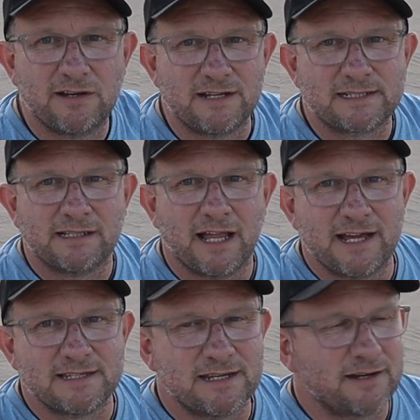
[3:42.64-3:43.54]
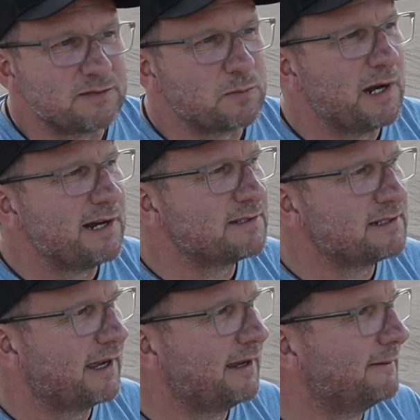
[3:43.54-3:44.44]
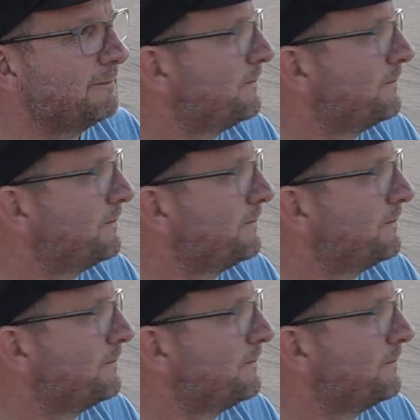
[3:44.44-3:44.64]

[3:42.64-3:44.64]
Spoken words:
nice clouds there as well. So